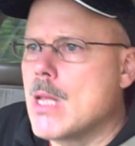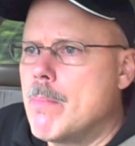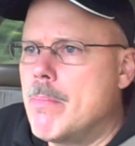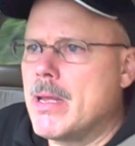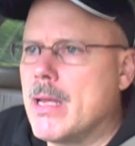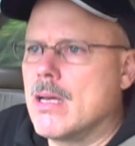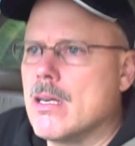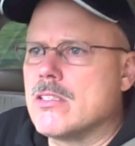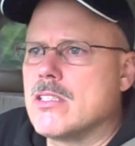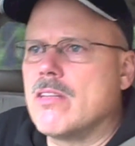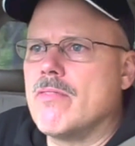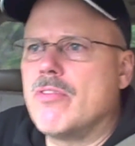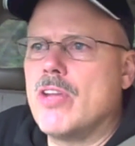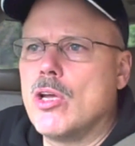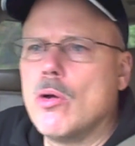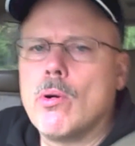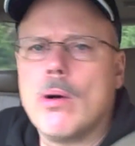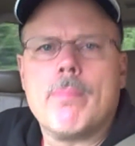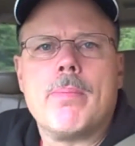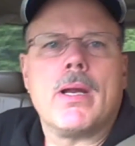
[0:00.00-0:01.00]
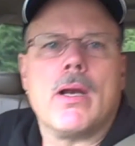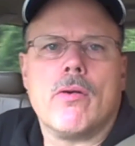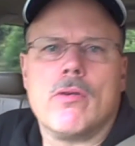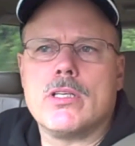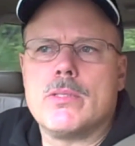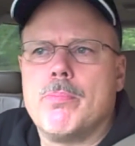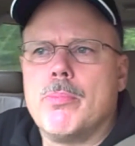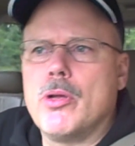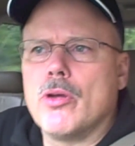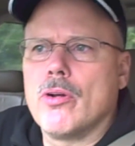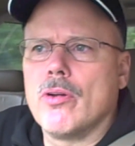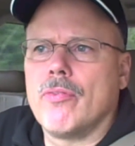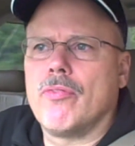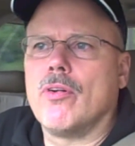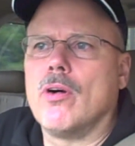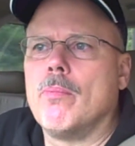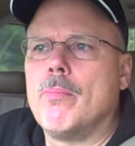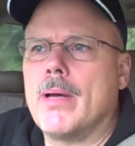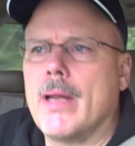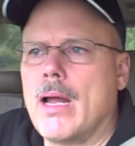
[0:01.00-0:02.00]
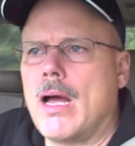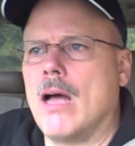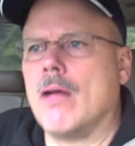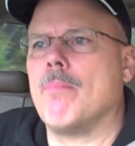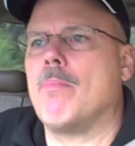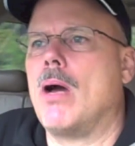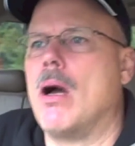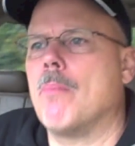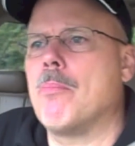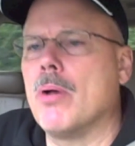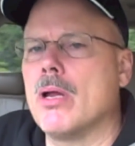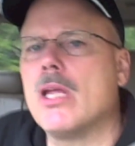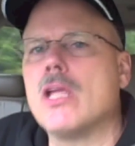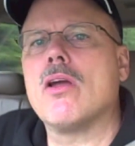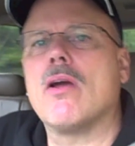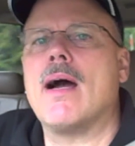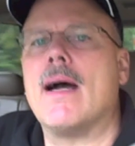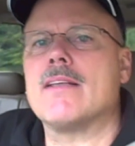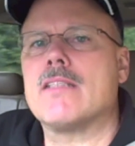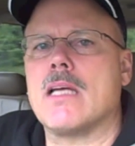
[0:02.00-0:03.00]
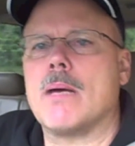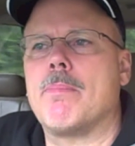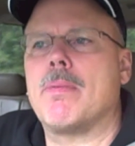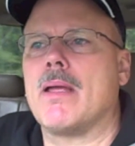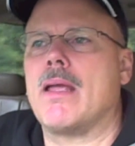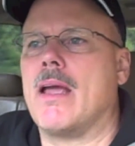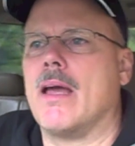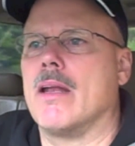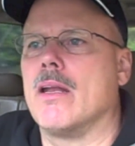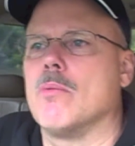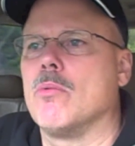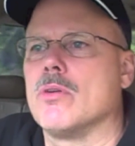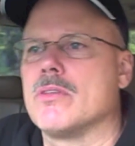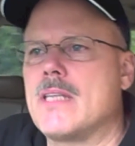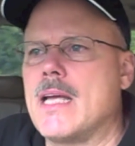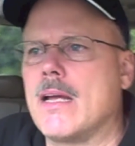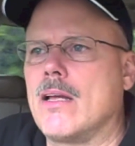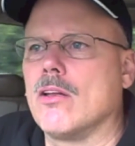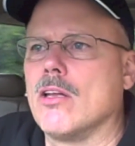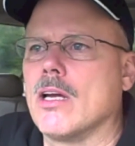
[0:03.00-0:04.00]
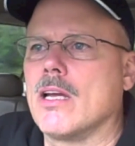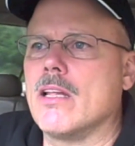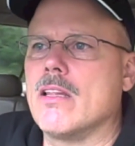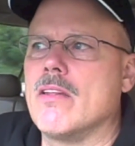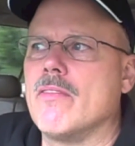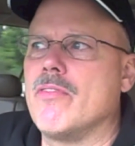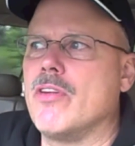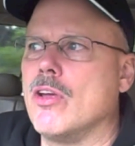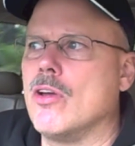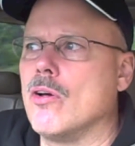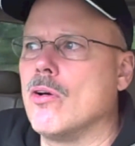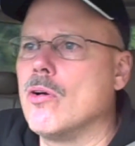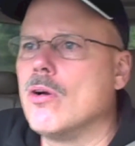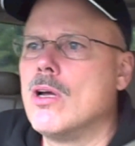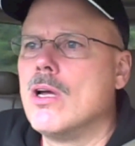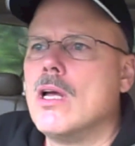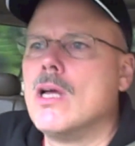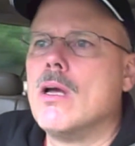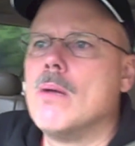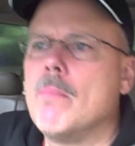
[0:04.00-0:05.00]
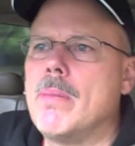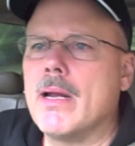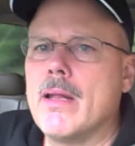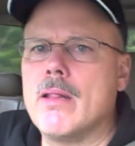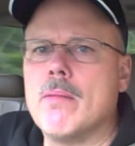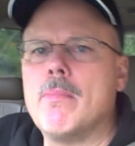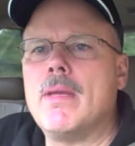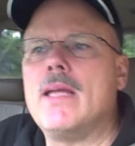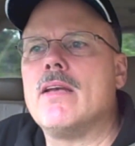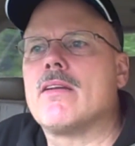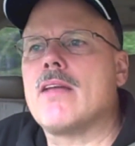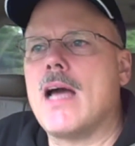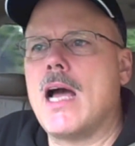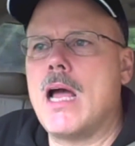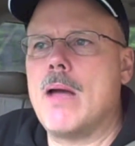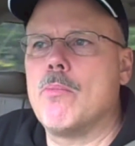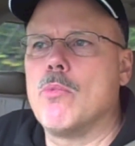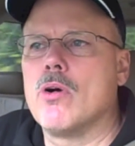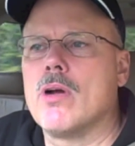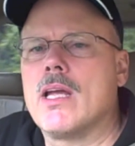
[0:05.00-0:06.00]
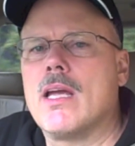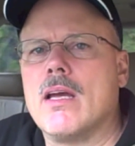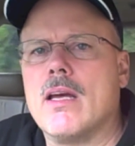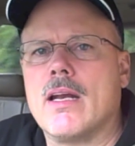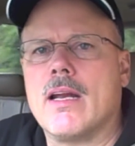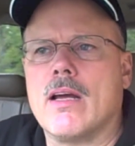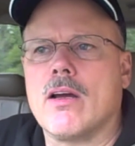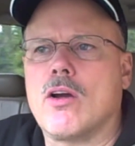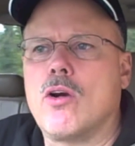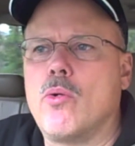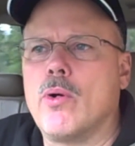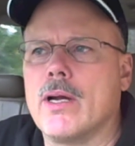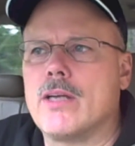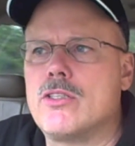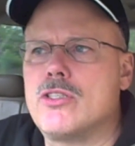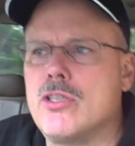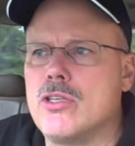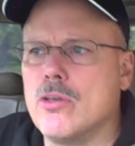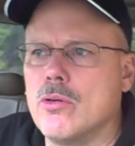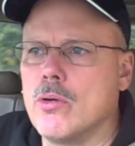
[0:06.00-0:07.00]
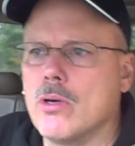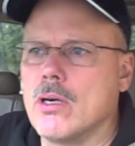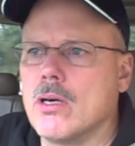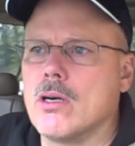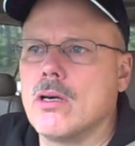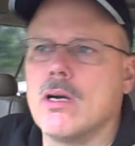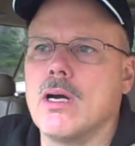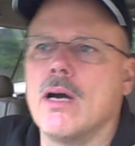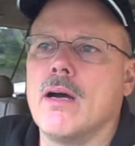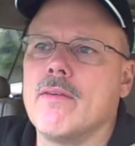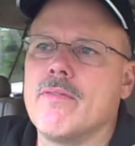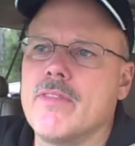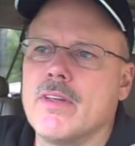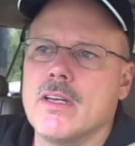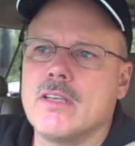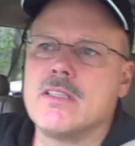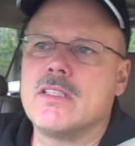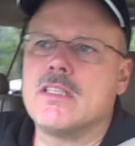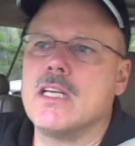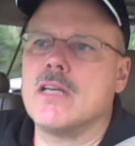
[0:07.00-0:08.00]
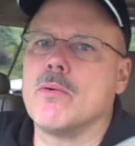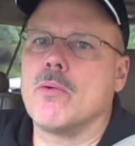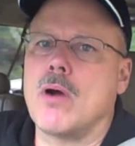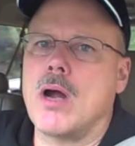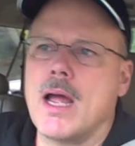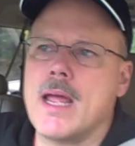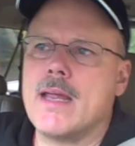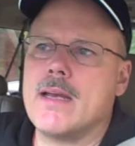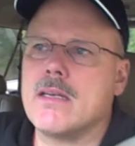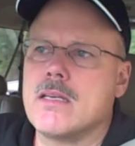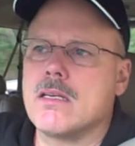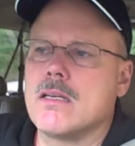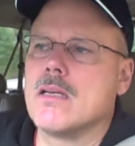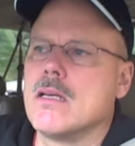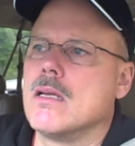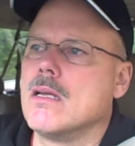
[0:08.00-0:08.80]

because the view up here is beautiful, but I'll bring you guys up again and we'll take a look at the view. But in the meantime, we'll get a quick tour of the Dee Wright